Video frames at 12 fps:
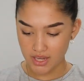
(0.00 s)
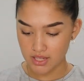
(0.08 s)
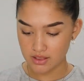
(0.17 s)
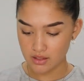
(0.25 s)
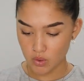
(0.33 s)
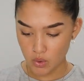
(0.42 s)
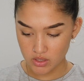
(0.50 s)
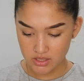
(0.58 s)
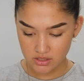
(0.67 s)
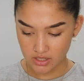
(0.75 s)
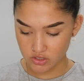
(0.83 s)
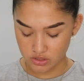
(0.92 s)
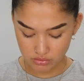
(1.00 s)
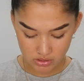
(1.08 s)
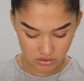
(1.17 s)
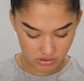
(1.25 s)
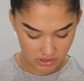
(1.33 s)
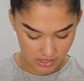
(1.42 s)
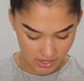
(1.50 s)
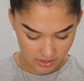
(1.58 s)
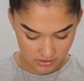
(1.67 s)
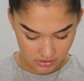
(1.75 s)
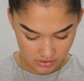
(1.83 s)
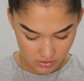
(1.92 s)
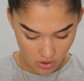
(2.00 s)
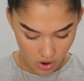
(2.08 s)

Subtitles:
And the quality is actually really, really nice.